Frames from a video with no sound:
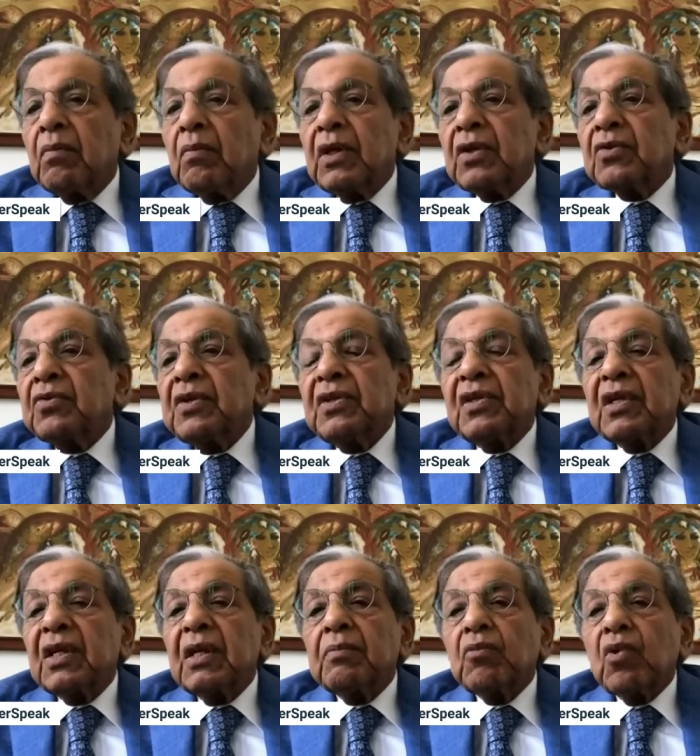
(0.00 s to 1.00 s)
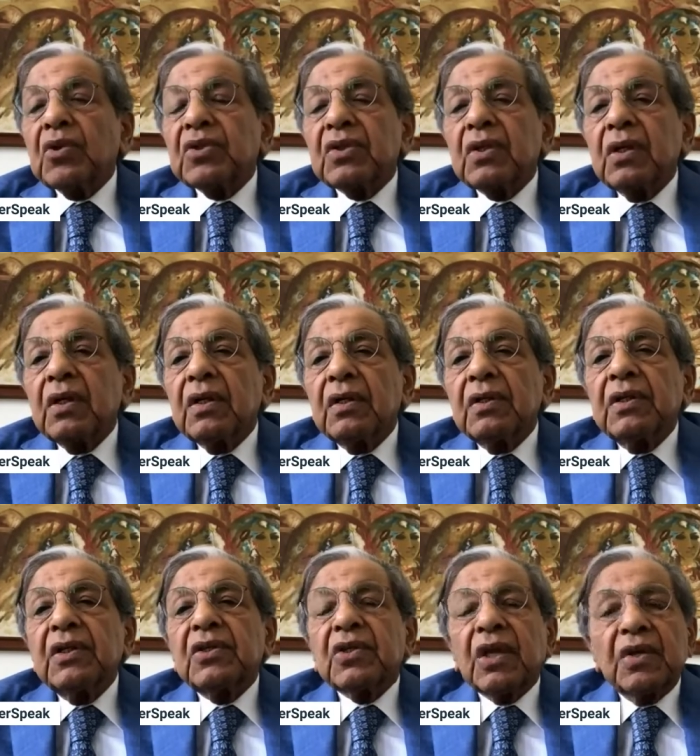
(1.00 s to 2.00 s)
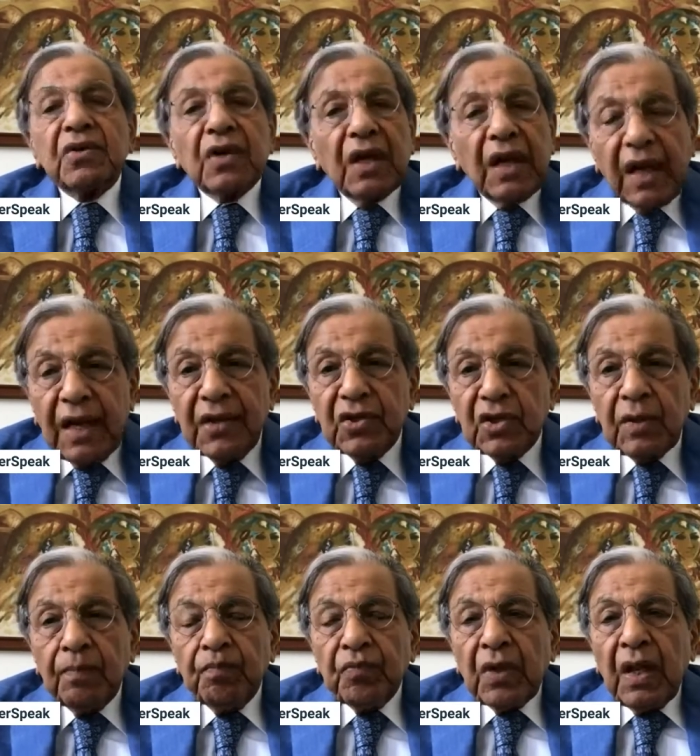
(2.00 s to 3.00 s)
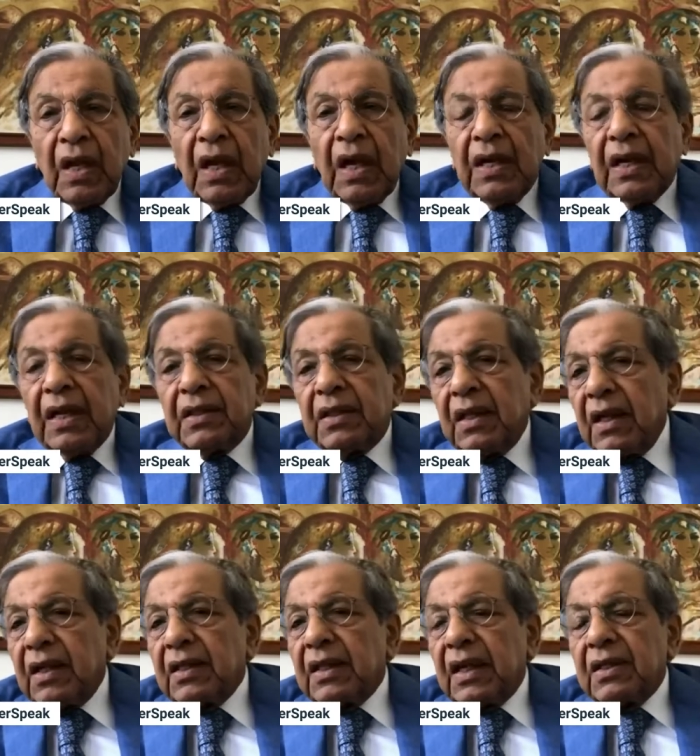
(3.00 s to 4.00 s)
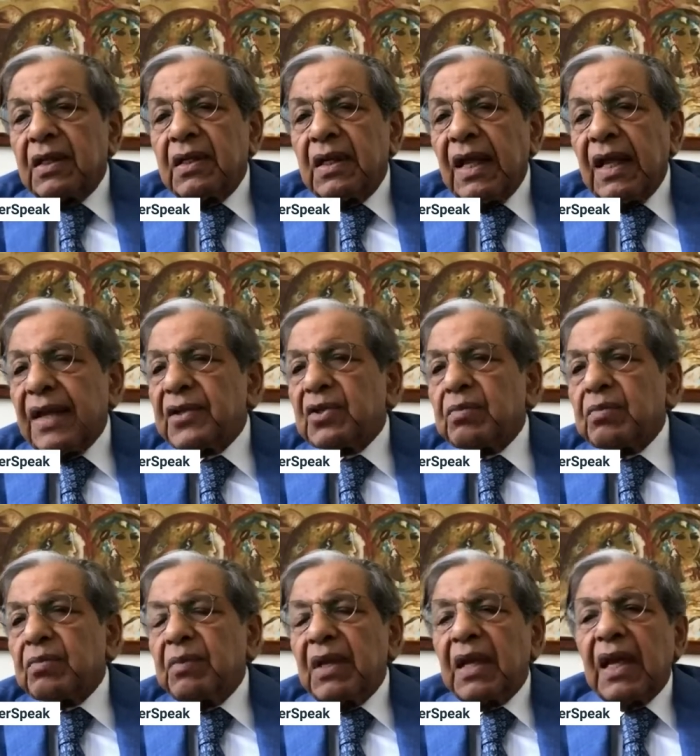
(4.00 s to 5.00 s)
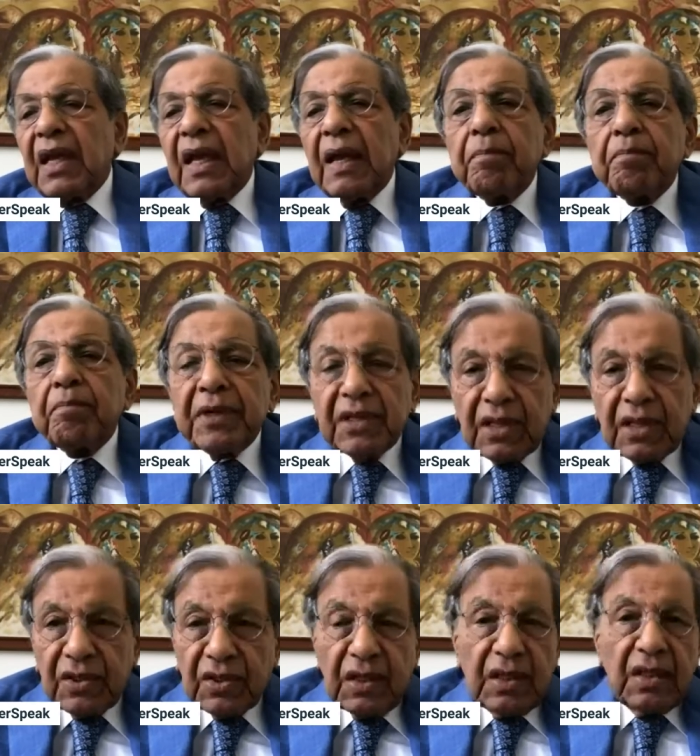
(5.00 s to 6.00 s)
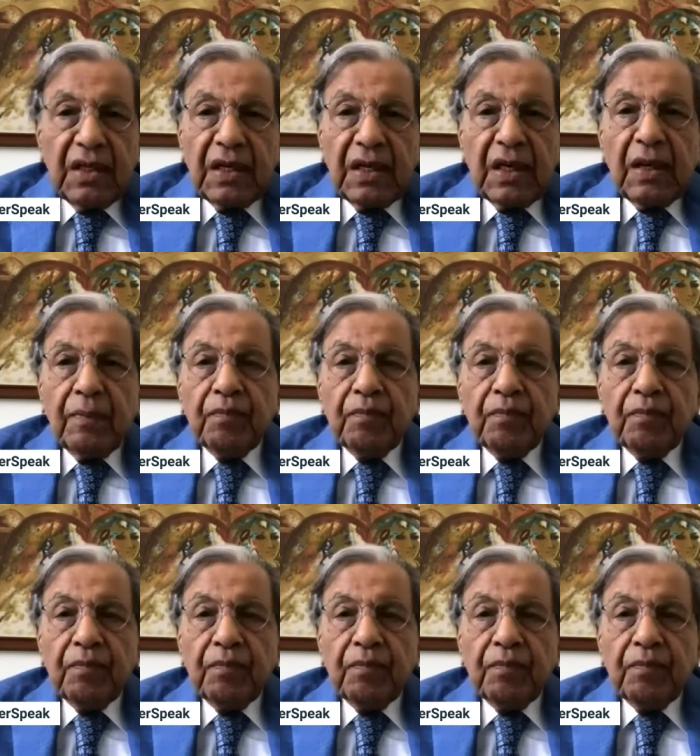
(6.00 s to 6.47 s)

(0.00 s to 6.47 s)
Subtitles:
increasingly more decentralized, And I think that the next big impetus in India